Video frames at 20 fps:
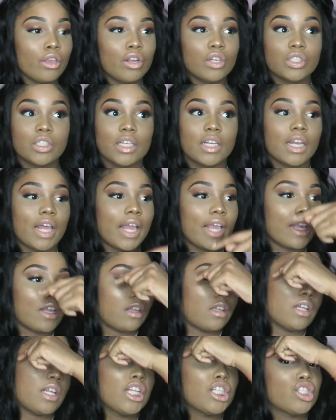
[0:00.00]
Usually
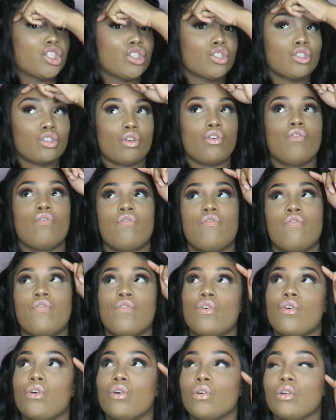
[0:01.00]
like it's so
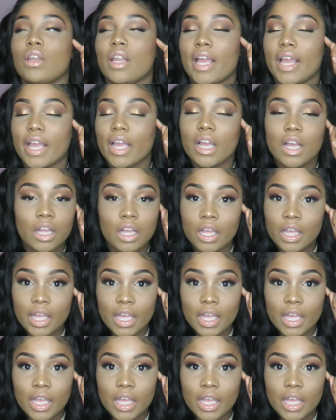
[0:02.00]
full, like